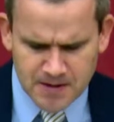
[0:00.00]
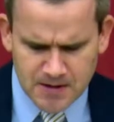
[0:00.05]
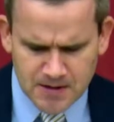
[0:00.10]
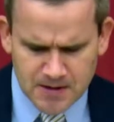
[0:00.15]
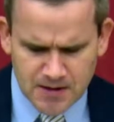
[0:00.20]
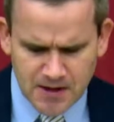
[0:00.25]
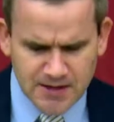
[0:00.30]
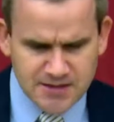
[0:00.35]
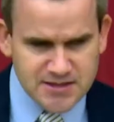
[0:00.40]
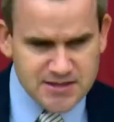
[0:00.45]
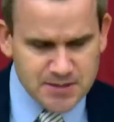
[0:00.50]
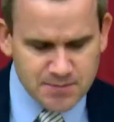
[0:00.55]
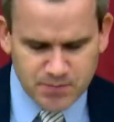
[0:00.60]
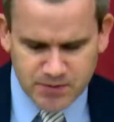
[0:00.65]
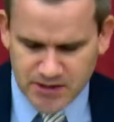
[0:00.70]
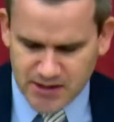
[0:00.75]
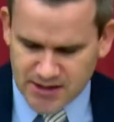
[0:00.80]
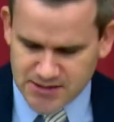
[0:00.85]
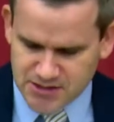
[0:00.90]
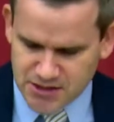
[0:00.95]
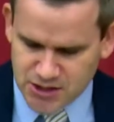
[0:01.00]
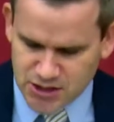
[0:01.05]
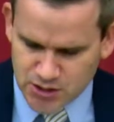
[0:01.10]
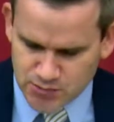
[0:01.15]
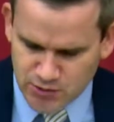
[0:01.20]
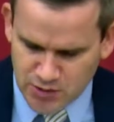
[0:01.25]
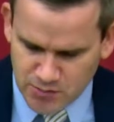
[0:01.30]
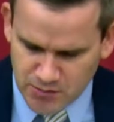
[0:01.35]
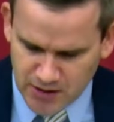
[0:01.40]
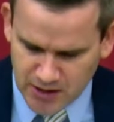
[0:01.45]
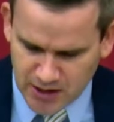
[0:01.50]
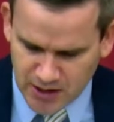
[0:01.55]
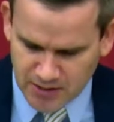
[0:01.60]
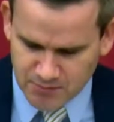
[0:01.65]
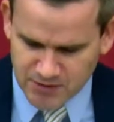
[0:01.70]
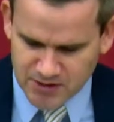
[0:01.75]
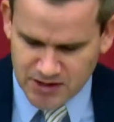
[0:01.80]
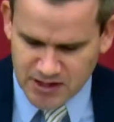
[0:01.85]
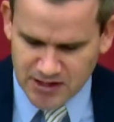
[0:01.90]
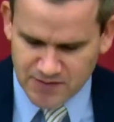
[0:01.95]
Not simply as a human being,
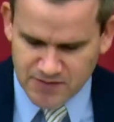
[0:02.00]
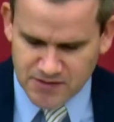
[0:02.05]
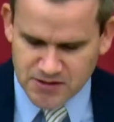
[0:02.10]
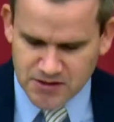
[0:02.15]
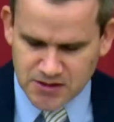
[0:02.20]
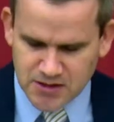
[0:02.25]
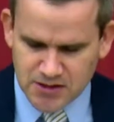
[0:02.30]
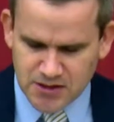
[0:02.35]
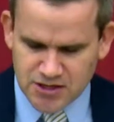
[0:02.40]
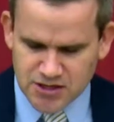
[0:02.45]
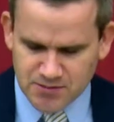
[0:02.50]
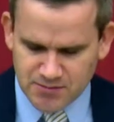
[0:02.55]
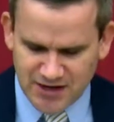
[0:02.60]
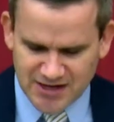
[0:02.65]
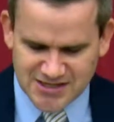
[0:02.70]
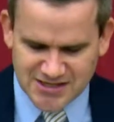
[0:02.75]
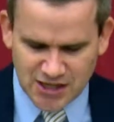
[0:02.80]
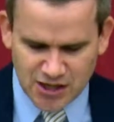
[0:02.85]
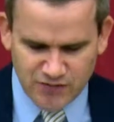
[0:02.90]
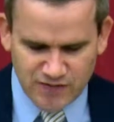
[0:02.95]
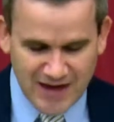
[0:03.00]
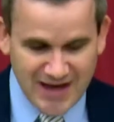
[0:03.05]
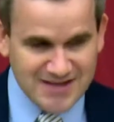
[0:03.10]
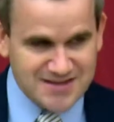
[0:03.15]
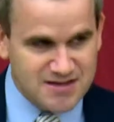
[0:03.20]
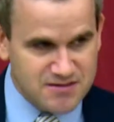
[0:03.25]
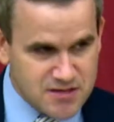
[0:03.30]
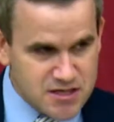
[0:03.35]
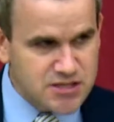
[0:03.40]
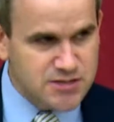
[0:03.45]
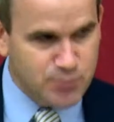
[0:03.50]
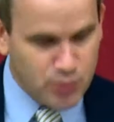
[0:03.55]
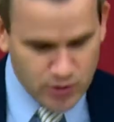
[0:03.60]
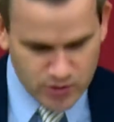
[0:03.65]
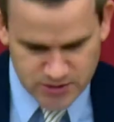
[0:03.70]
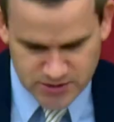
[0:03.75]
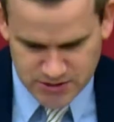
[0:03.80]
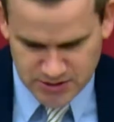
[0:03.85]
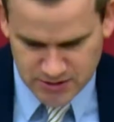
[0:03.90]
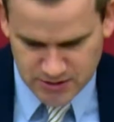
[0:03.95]
but given to myself as this
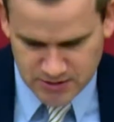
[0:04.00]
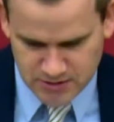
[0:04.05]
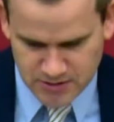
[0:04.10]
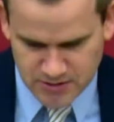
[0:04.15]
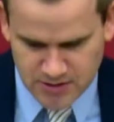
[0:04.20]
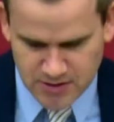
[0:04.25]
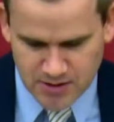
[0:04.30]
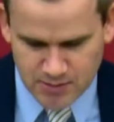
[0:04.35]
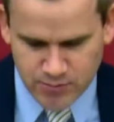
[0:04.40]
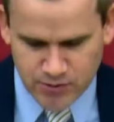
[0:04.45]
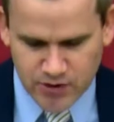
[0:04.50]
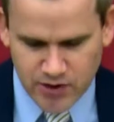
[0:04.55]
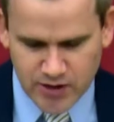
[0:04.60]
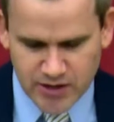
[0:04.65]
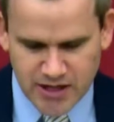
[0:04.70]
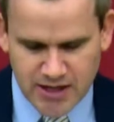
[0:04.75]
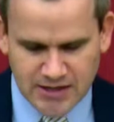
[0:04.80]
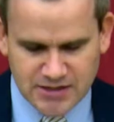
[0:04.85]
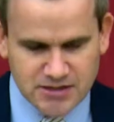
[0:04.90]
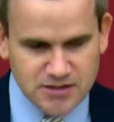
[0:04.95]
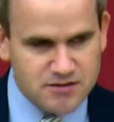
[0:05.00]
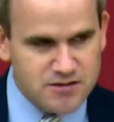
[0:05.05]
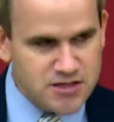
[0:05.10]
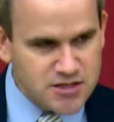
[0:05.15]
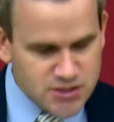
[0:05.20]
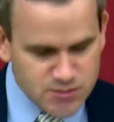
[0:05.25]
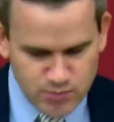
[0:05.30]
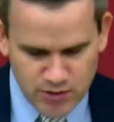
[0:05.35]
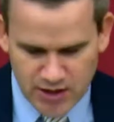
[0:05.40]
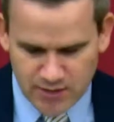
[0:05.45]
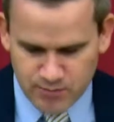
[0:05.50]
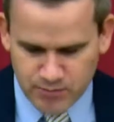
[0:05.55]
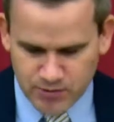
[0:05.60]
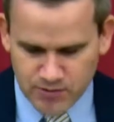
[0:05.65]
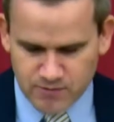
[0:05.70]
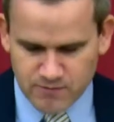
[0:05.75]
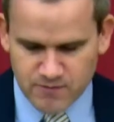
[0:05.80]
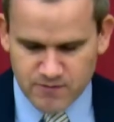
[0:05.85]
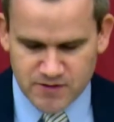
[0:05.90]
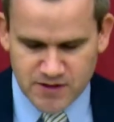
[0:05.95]
person, belonging to this
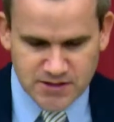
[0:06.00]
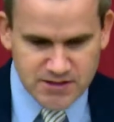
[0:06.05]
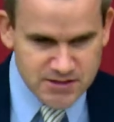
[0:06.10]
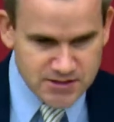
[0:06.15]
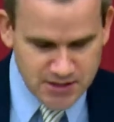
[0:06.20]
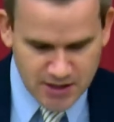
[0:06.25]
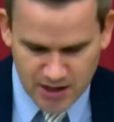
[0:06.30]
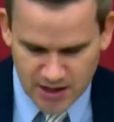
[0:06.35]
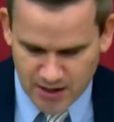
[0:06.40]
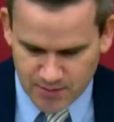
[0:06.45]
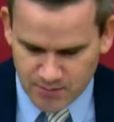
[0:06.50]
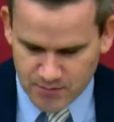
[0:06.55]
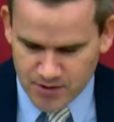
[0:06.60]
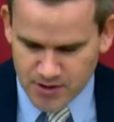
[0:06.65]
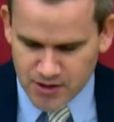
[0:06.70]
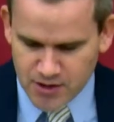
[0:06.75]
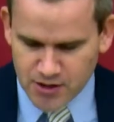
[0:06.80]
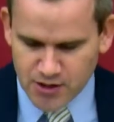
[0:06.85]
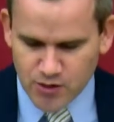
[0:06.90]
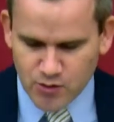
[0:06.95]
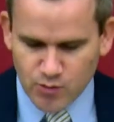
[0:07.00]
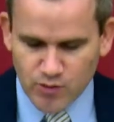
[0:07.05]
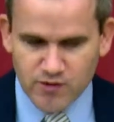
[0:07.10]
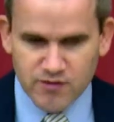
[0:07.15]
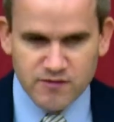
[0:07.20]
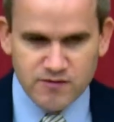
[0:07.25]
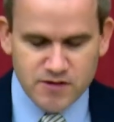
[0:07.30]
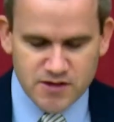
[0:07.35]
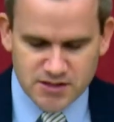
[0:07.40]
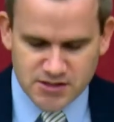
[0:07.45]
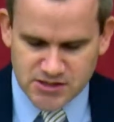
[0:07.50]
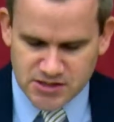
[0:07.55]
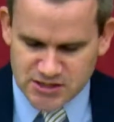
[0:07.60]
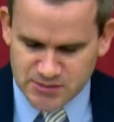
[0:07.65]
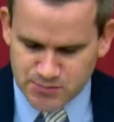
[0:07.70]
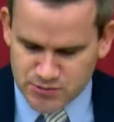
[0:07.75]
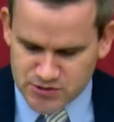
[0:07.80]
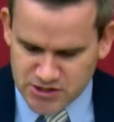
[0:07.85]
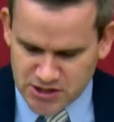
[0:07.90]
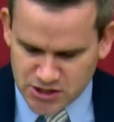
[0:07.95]
people, this time, with these
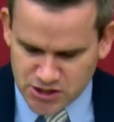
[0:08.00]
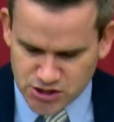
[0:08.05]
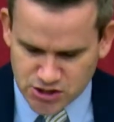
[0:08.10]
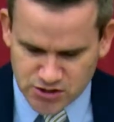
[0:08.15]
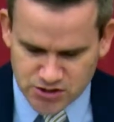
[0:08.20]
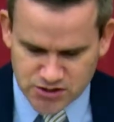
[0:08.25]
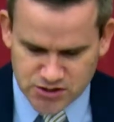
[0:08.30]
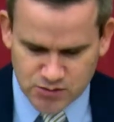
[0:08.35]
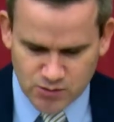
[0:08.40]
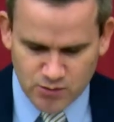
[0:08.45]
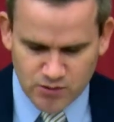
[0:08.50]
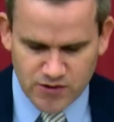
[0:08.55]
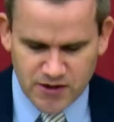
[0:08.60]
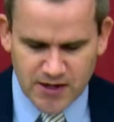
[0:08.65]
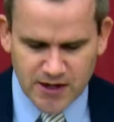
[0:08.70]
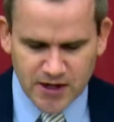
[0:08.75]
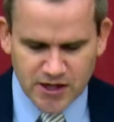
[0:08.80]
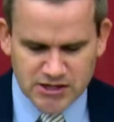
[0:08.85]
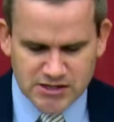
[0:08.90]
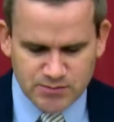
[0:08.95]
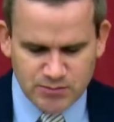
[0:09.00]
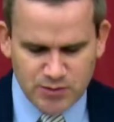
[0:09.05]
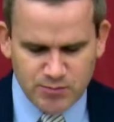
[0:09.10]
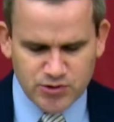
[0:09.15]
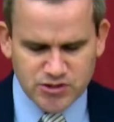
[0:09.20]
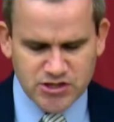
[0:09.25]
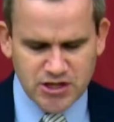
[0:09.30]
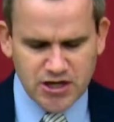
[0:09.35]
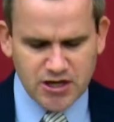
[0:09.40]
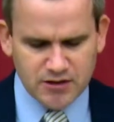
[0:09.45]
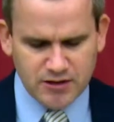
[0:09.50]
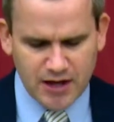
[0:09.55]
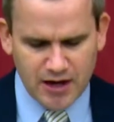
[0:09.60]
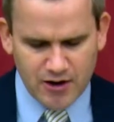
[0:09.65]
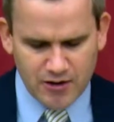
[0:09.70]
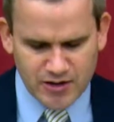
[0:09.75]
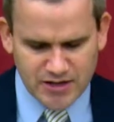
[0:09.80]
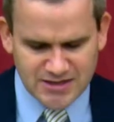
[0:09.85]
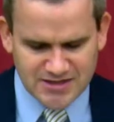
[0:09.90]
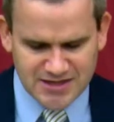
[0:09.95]
dispositions, with the ultimate
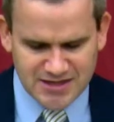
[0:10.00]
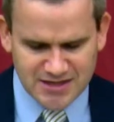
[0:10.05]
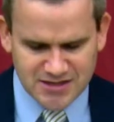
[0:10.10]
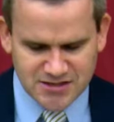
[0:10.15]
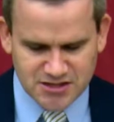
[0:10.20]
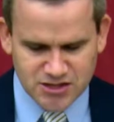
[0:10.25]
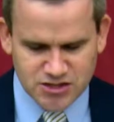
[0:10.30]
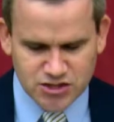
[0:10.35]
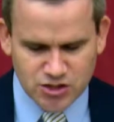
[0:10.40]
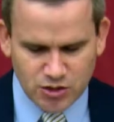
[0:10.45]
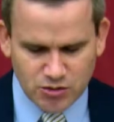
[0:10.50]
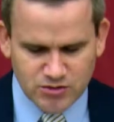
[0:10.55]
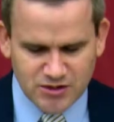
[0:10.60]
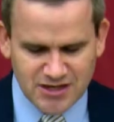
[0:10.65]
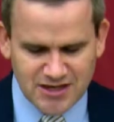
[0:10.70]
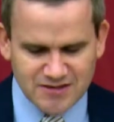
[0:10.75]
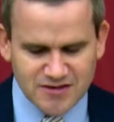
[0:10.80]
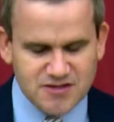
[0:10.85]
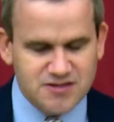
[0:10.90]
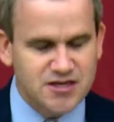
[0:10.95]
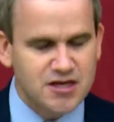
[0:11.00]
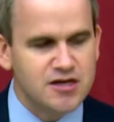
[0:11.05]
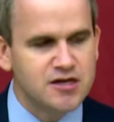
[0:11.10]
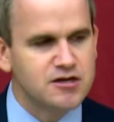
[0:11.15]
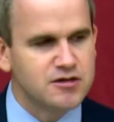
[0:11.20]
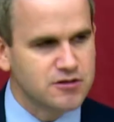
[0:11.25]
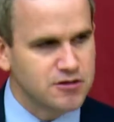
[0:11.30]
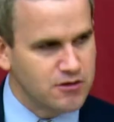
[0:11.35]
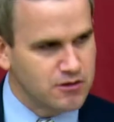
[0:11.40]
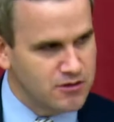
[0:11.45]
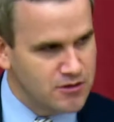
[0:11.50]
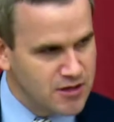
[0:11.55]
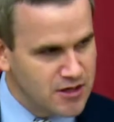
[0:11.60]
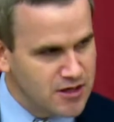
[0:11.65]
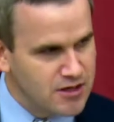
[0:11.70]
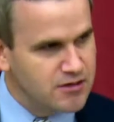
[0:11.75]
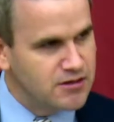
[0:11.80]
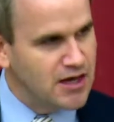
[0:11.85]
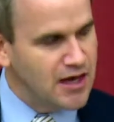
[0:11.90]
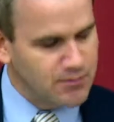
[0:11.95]
particularities that exist only in the singular,
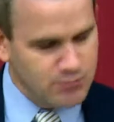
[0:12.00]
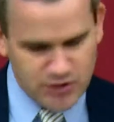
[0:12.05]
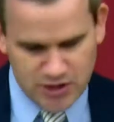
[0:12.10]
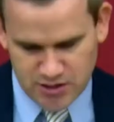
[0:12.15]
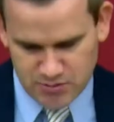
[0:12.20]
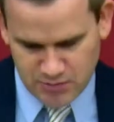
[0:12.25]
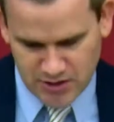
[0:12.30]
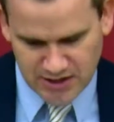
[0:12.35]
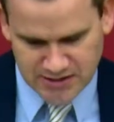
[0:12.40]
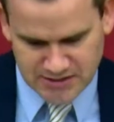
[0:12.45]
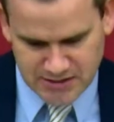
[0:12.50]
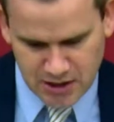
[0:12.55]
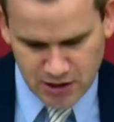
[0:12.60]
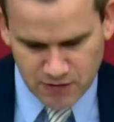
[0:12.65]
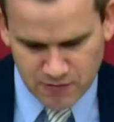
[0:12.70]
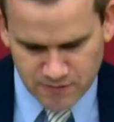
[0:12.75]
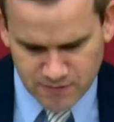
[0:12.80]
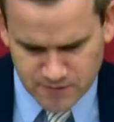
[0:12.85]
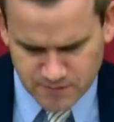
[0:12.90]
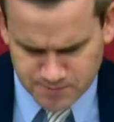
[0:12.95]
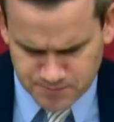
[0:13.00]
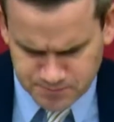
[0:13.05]
namely in myself.